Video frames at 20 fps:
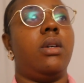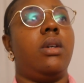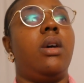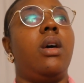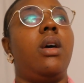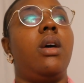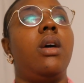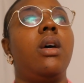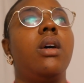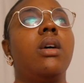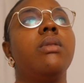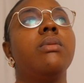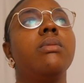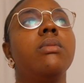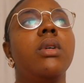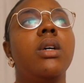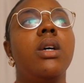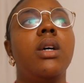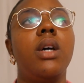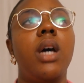here
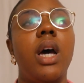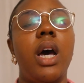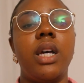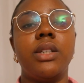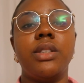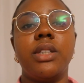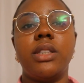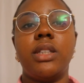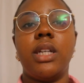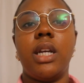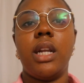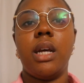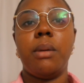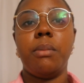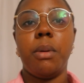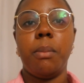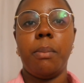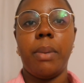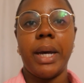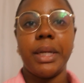yeah, I just said let
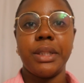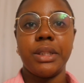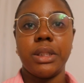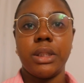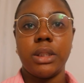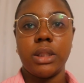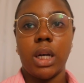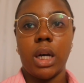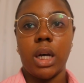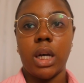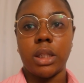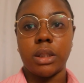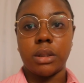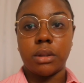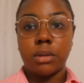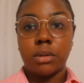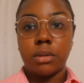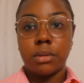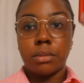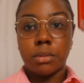me buy this can.
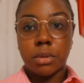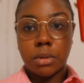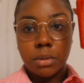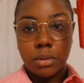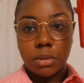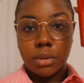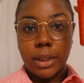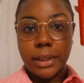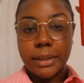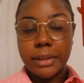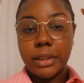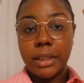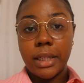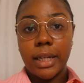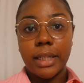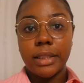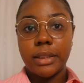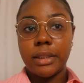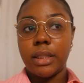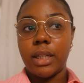Now sick
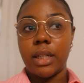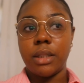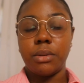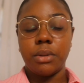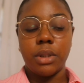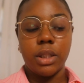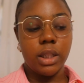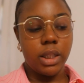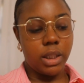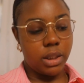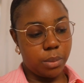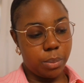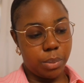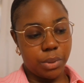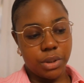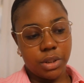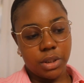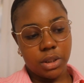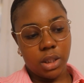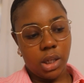I sick, I am not kill
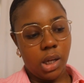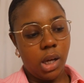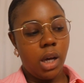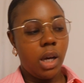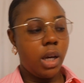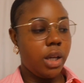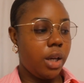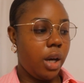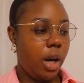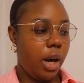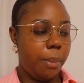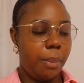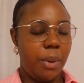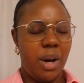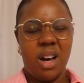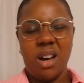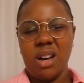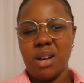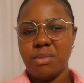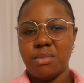anybody yeah
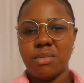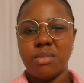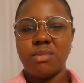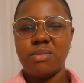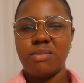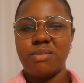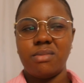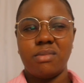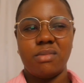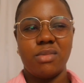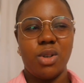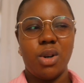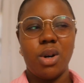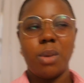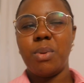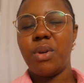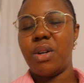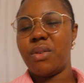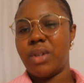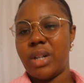um a
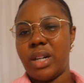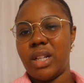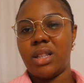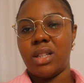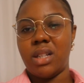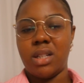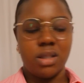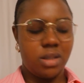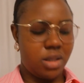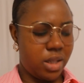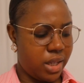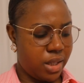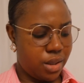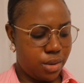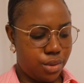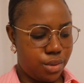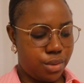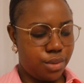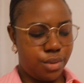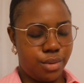couple of other things i
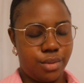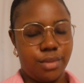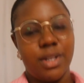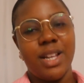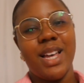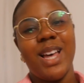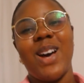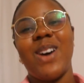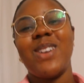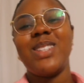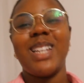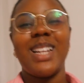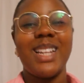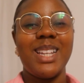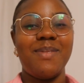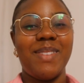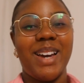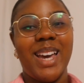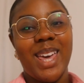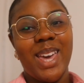need to do i'll
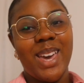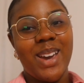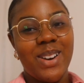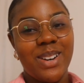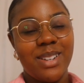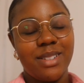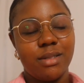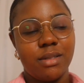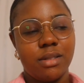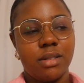clean my ear